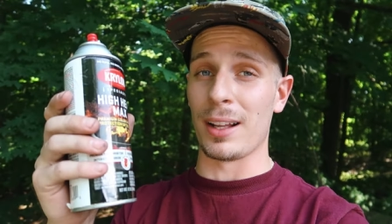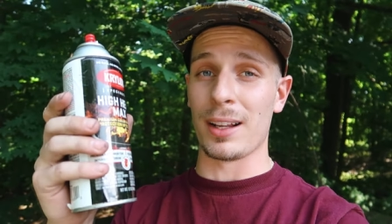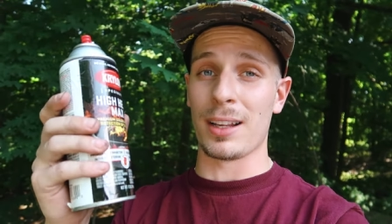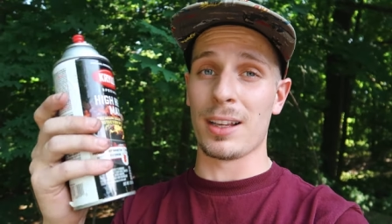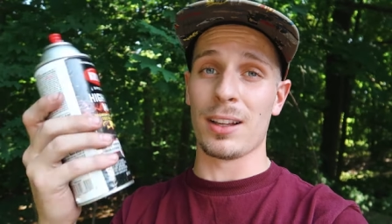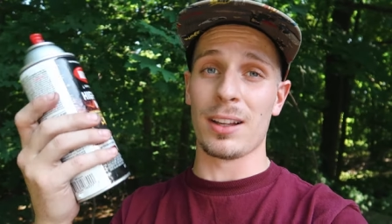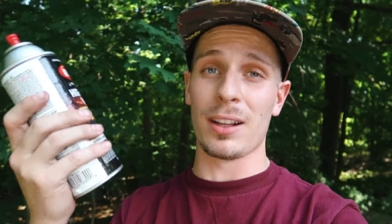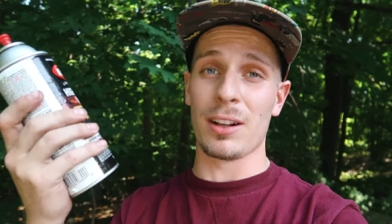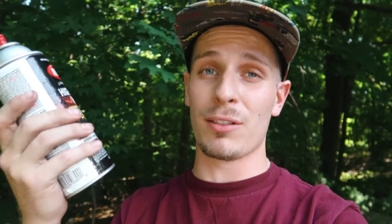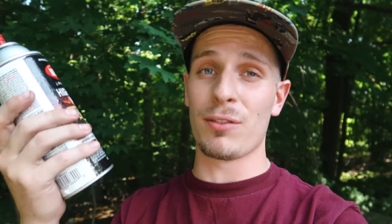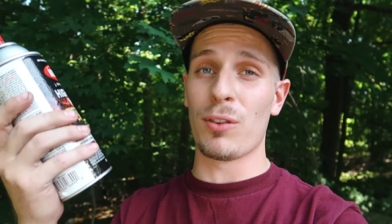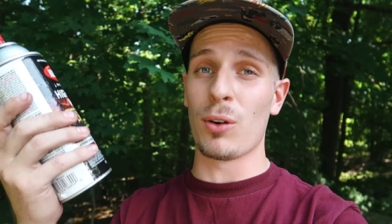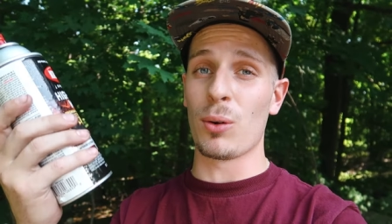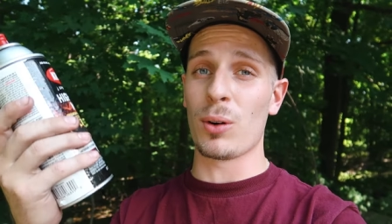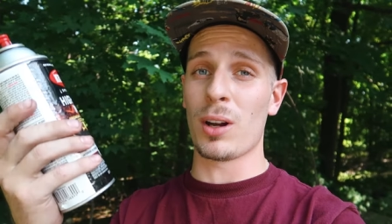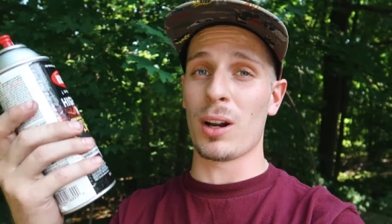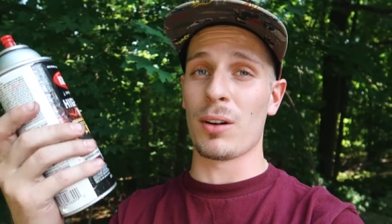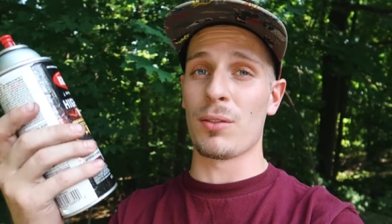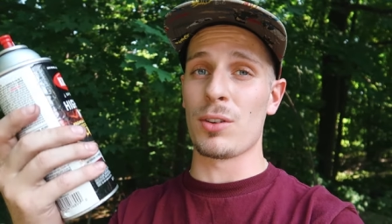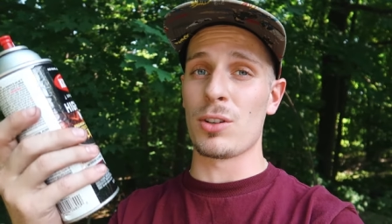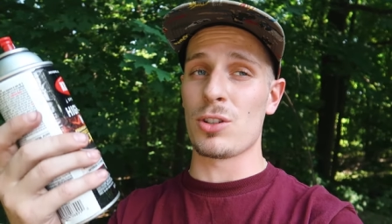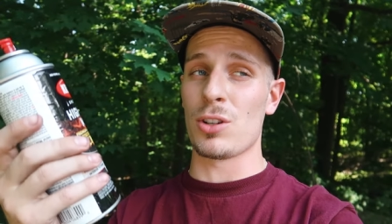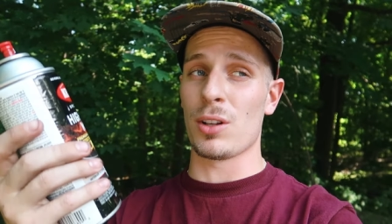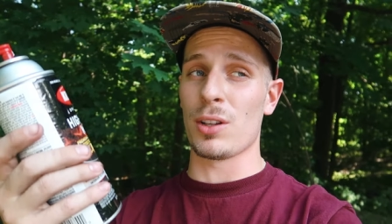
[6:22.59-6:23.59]
I get like full
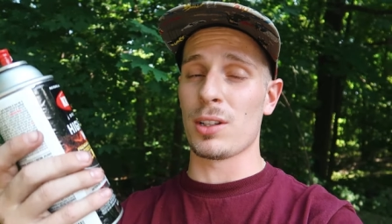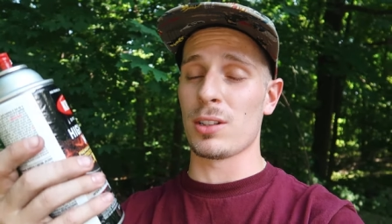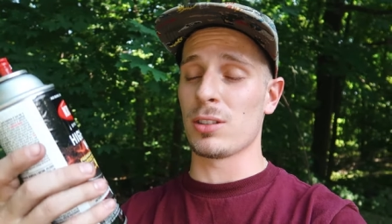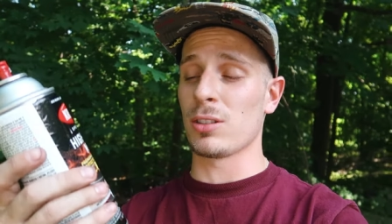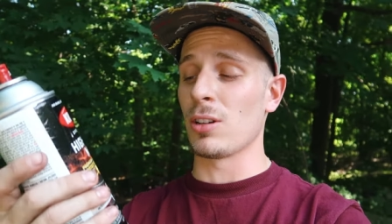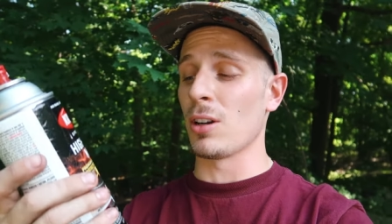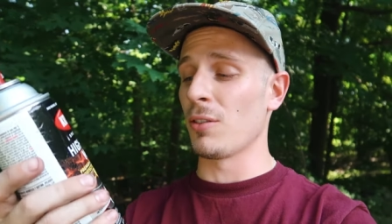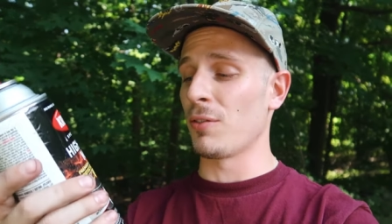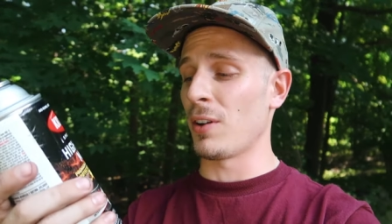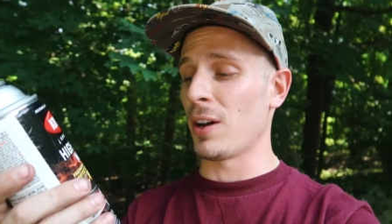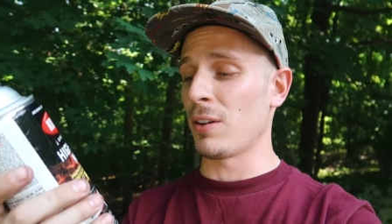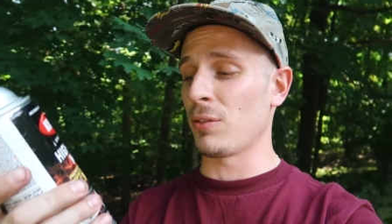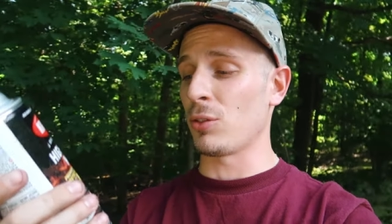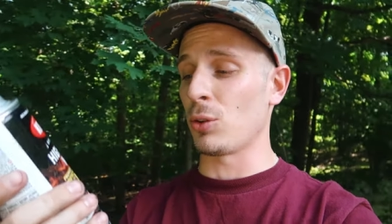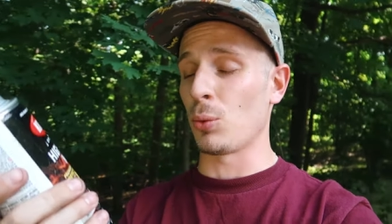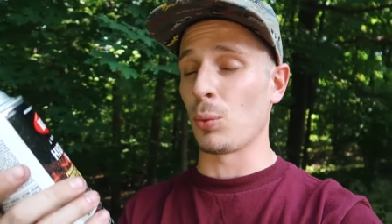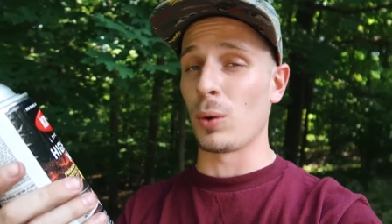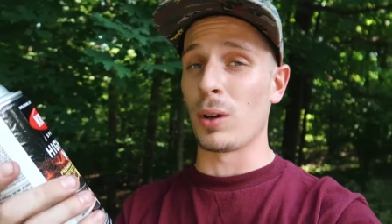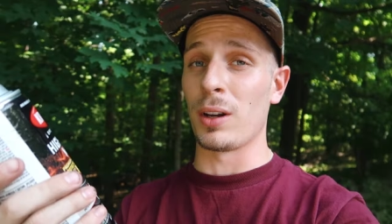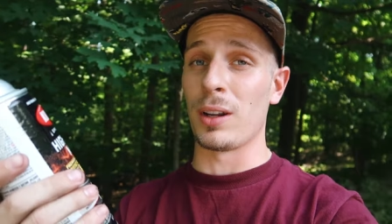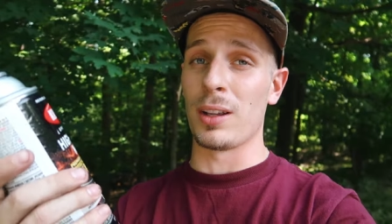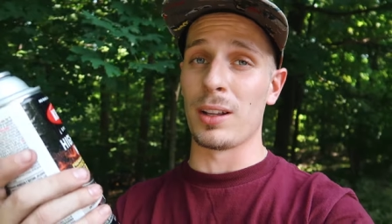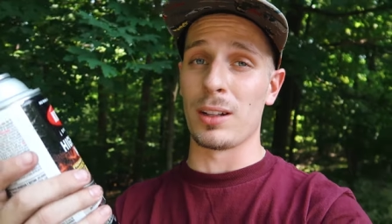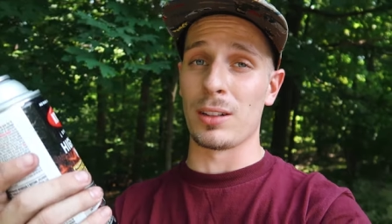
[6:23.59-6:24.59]
coverage on this stuff after
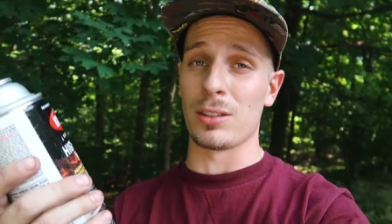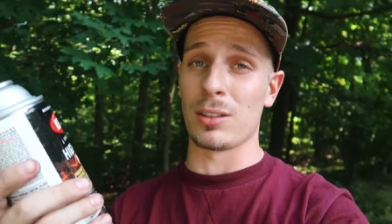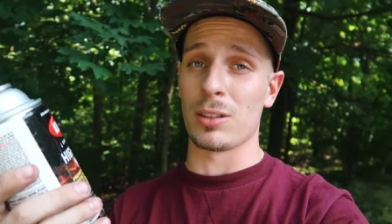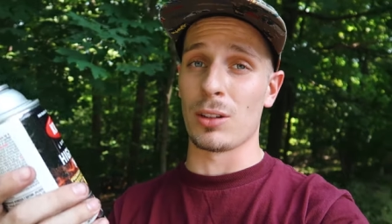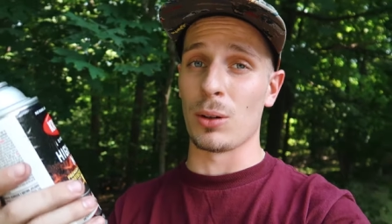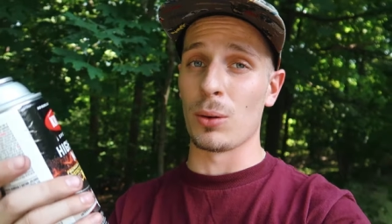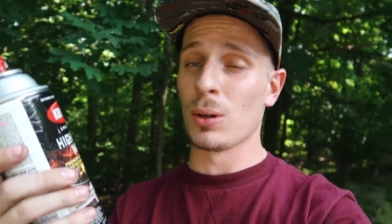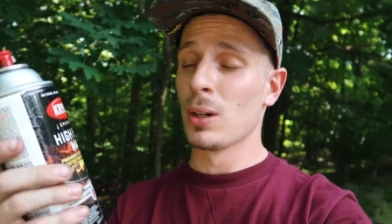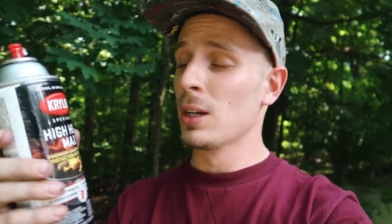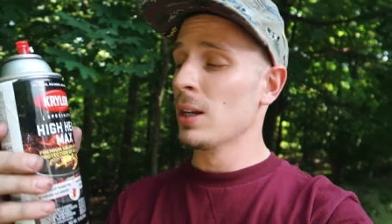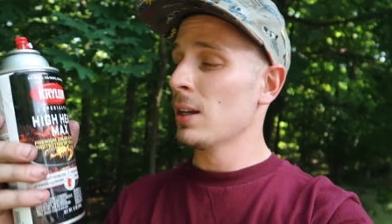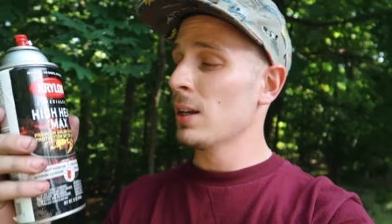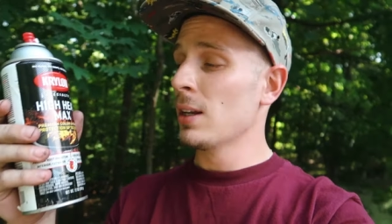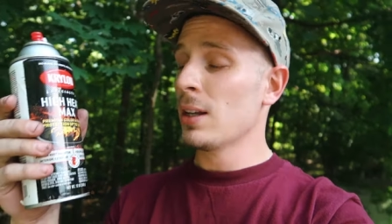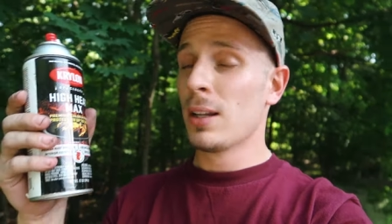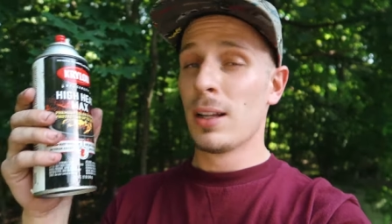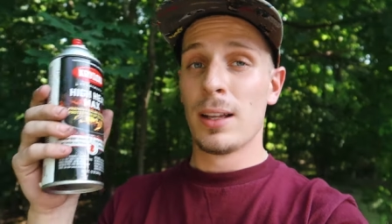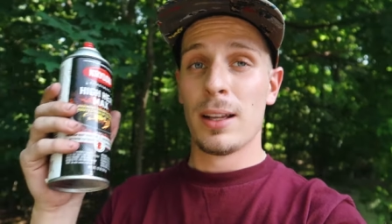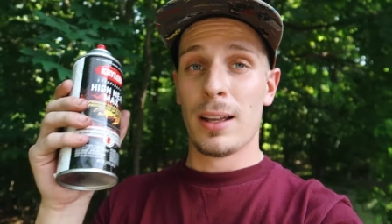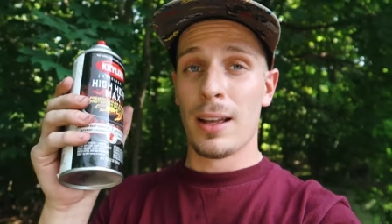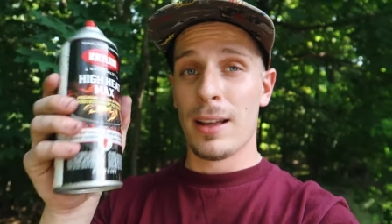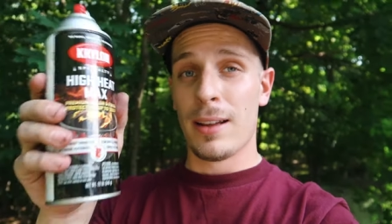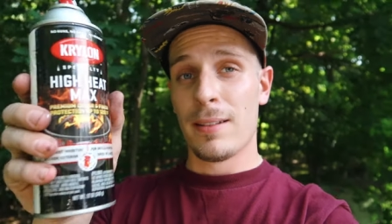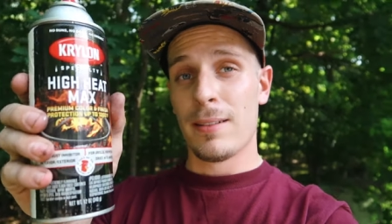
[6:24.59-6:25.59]
one hit, so
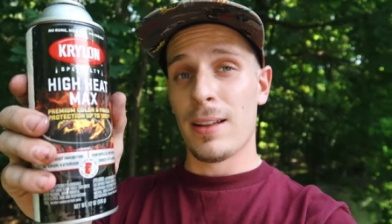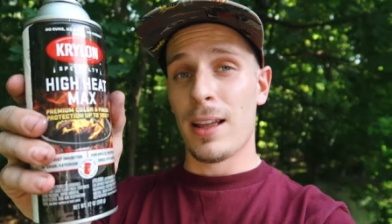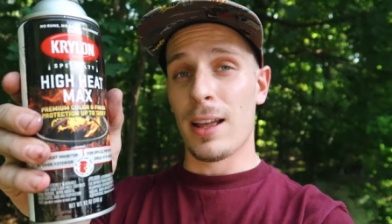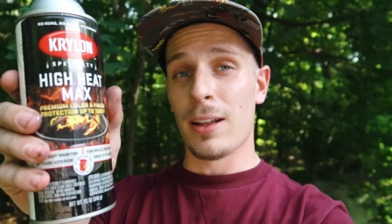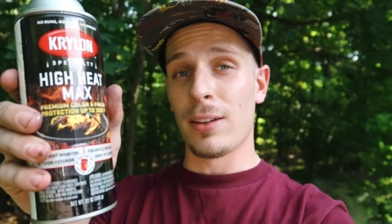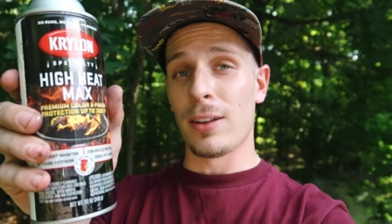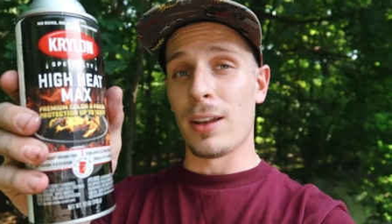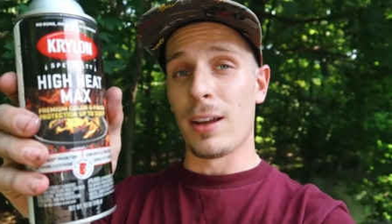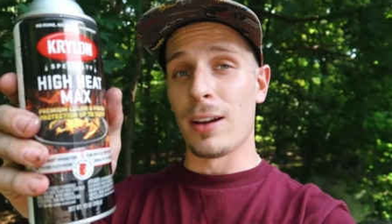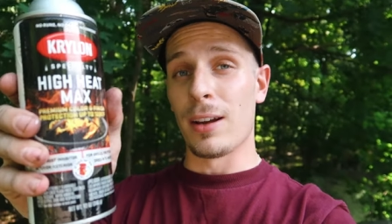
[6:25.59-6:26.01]
hell